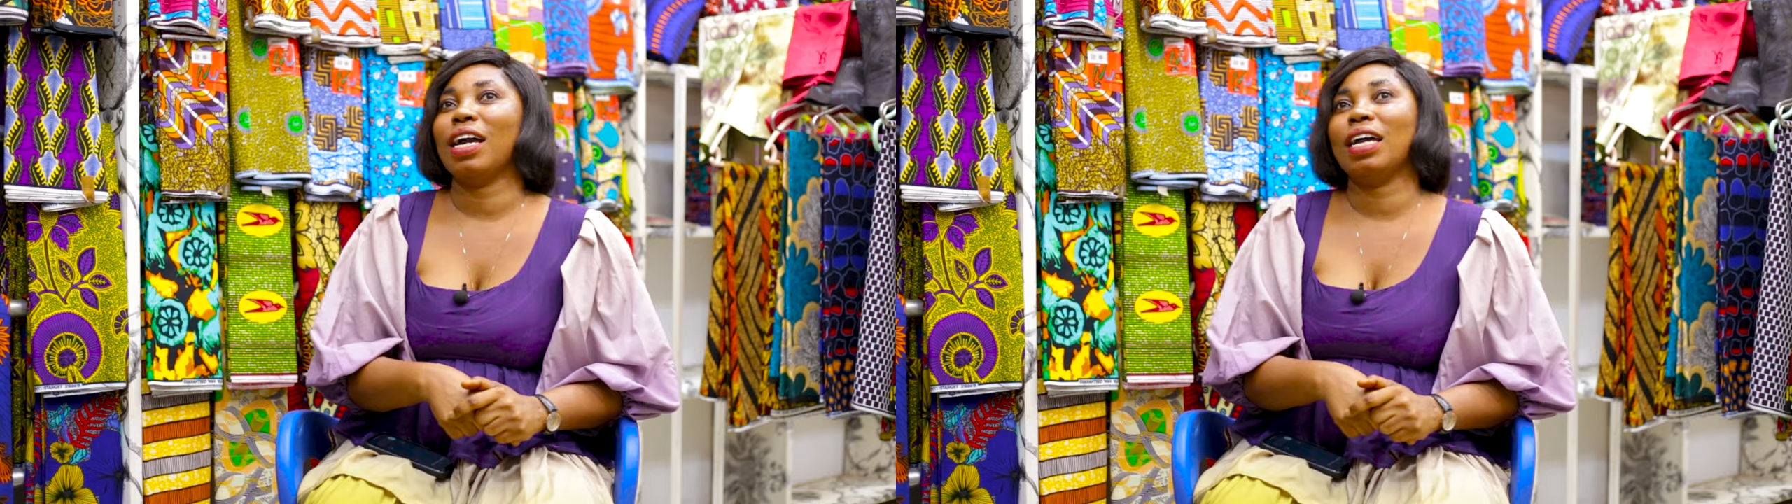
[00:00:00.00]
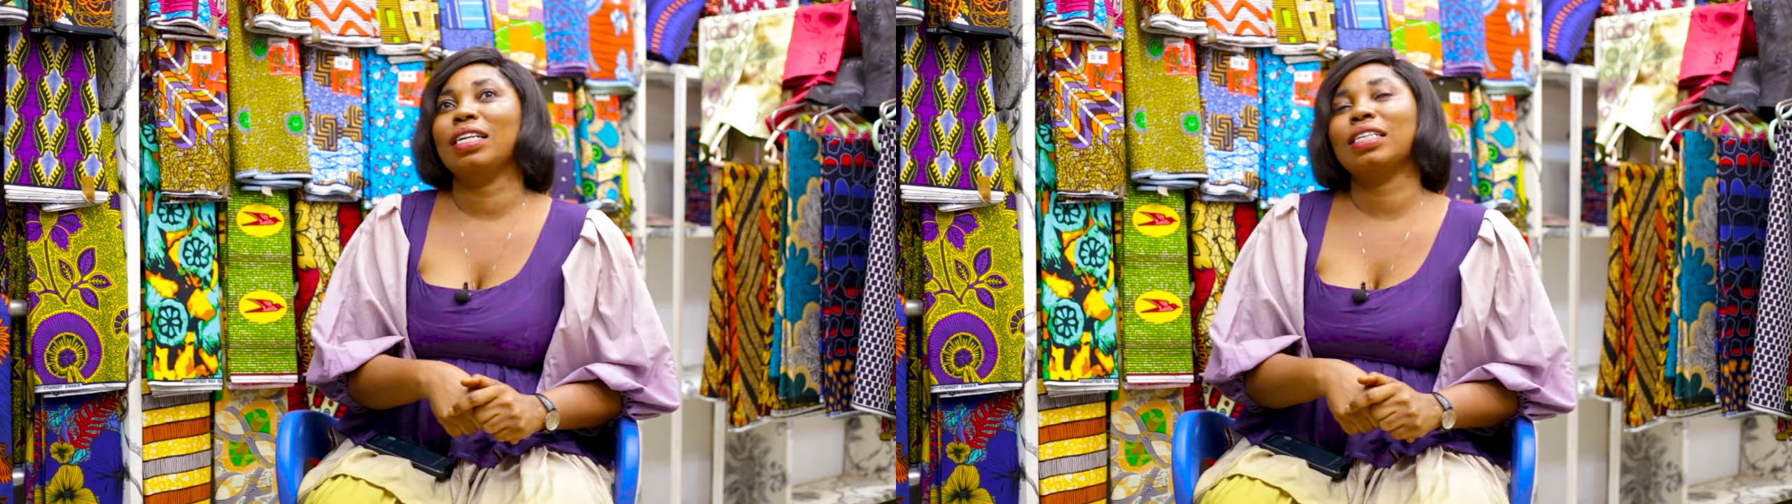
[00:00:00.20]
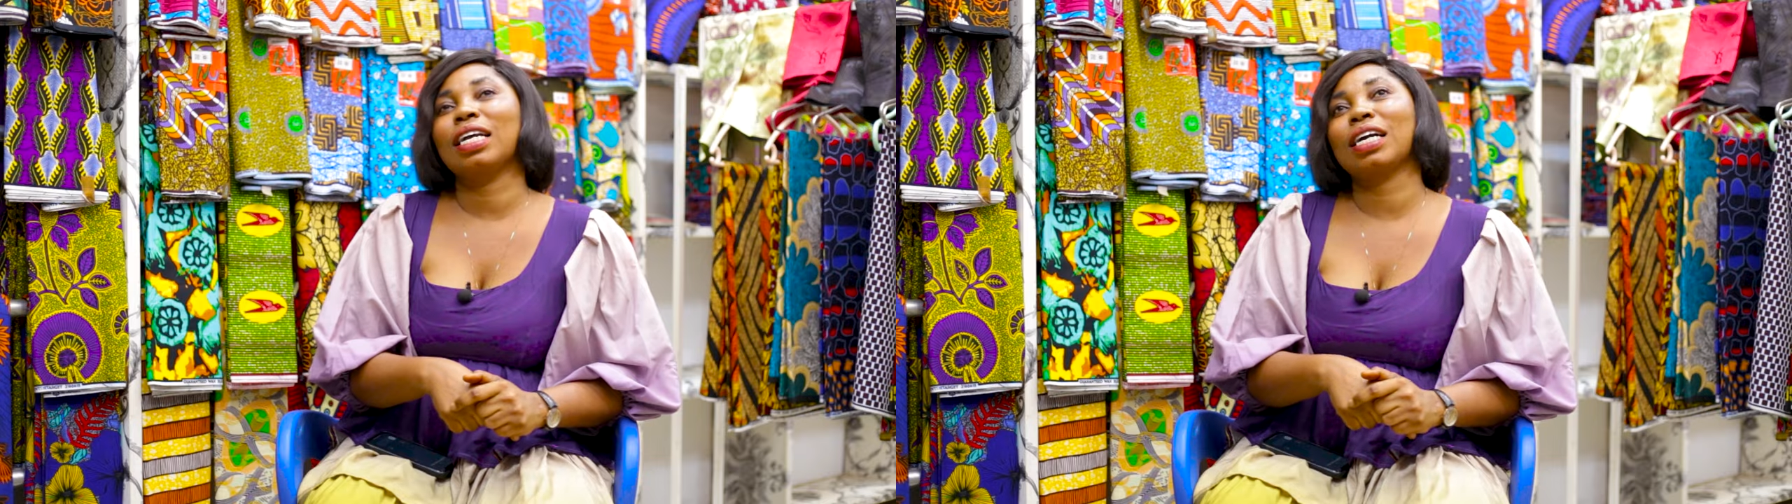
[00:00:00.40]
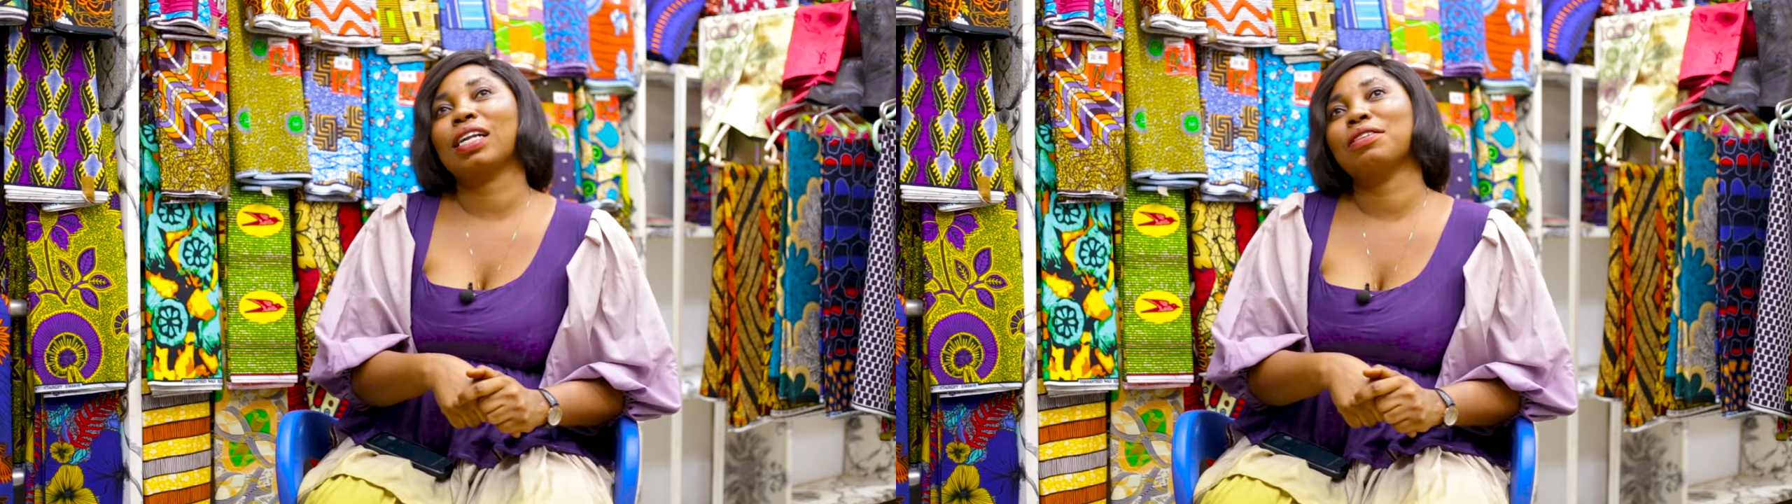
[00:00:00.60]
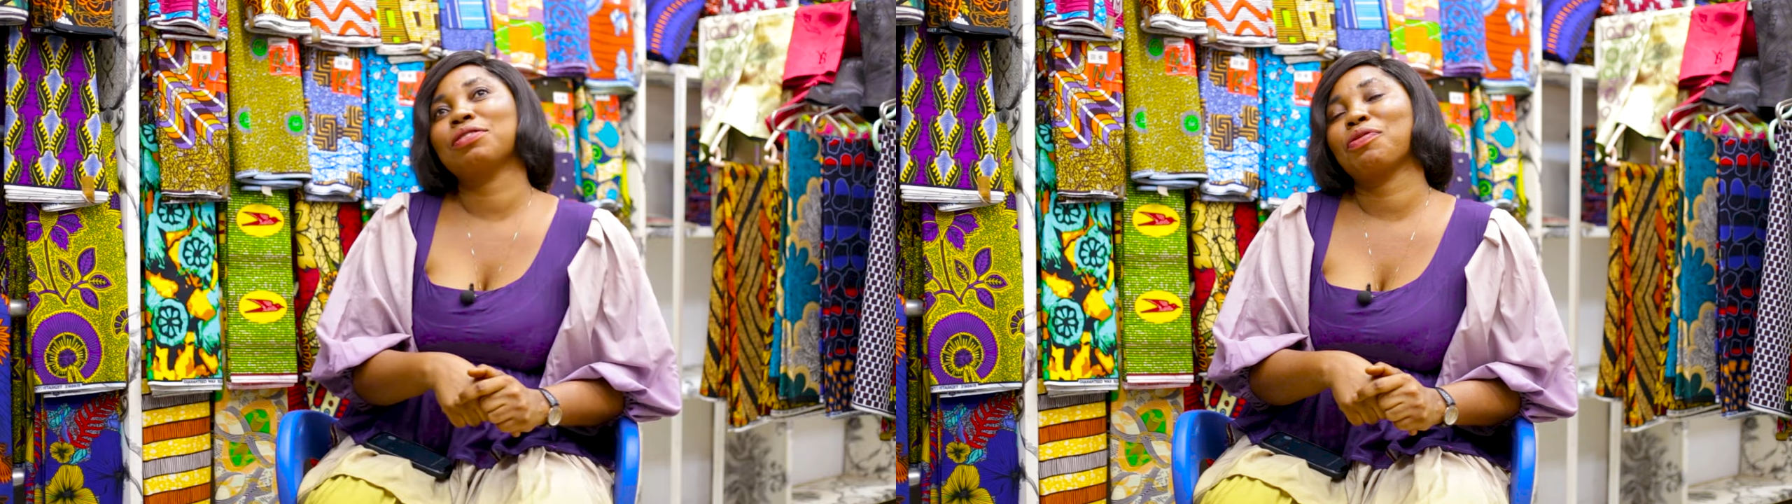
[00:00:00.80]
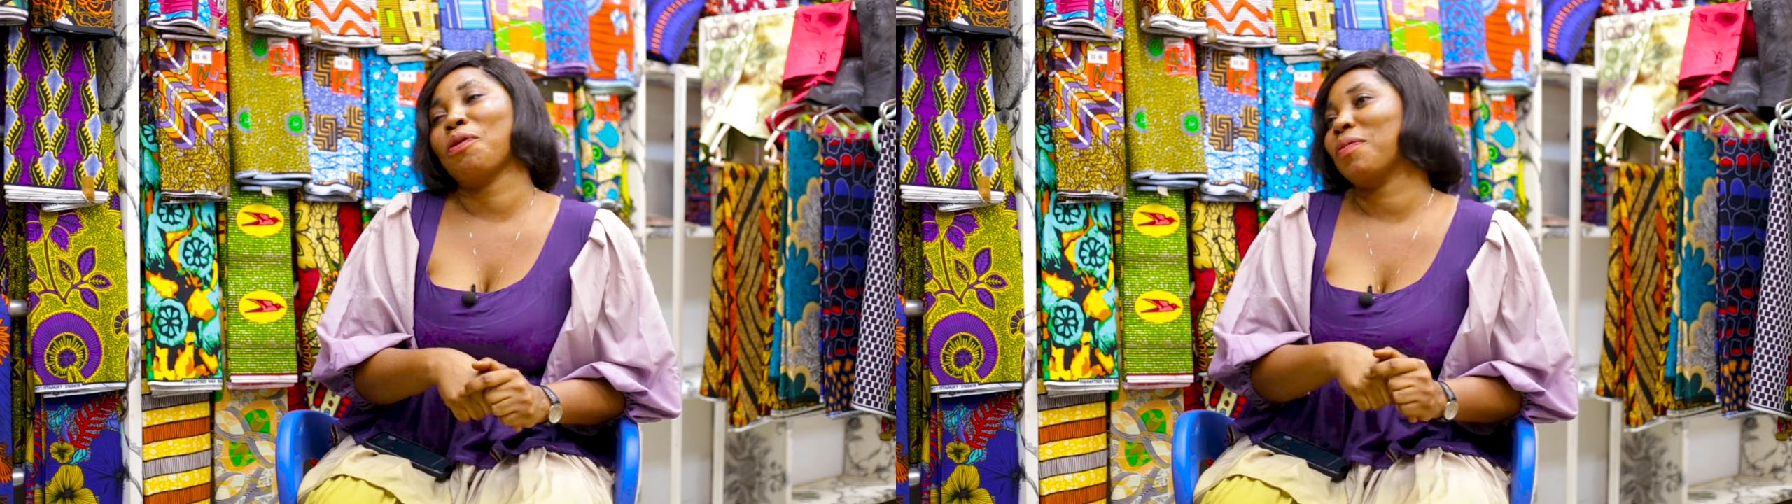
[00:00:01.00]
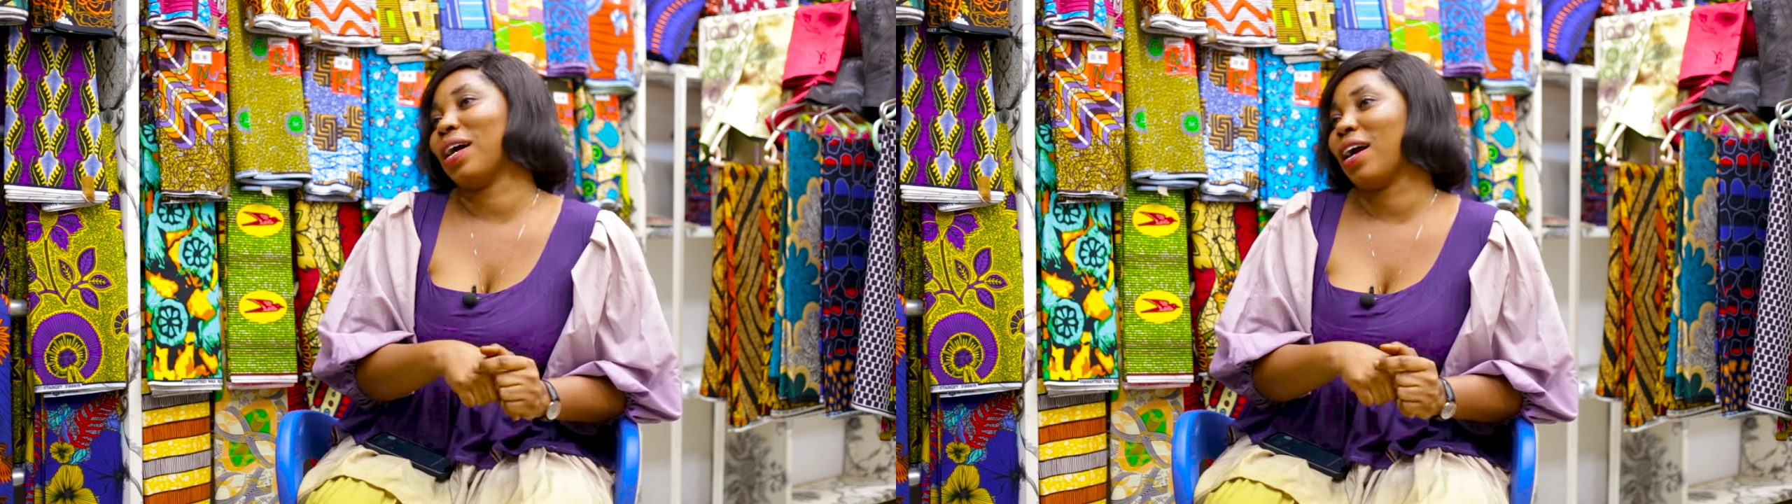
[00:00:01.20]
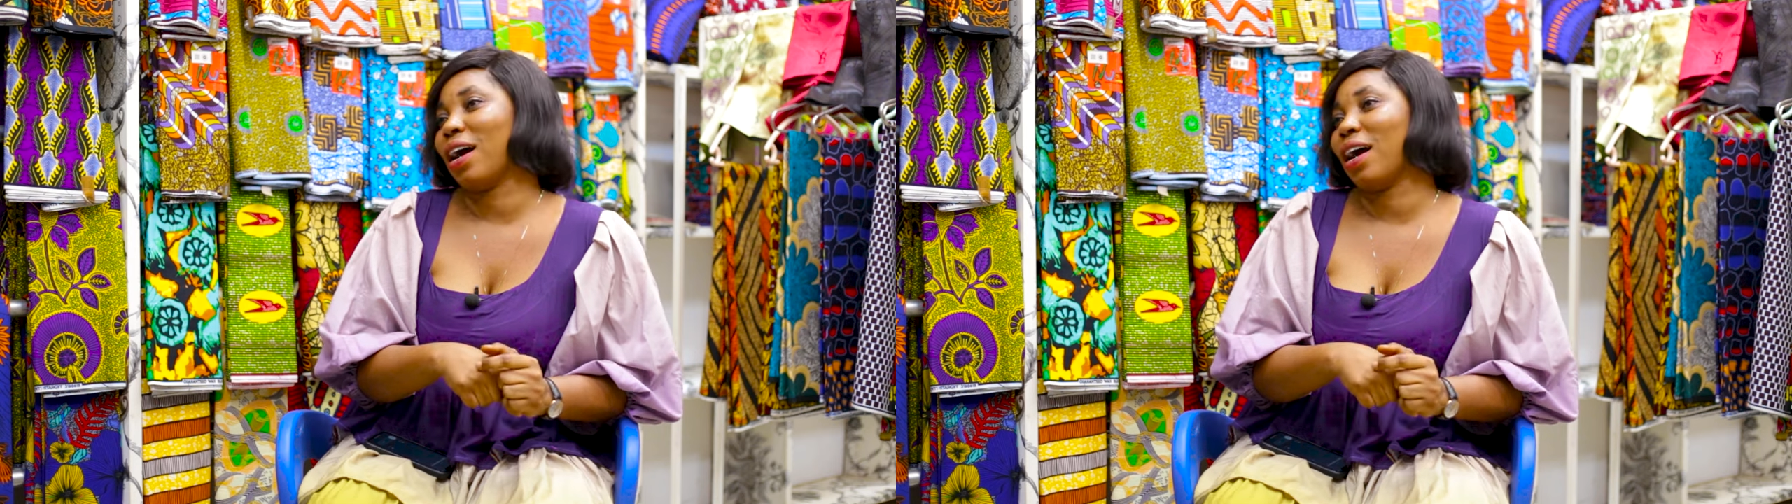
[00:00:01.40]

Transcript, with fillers: A necklace for my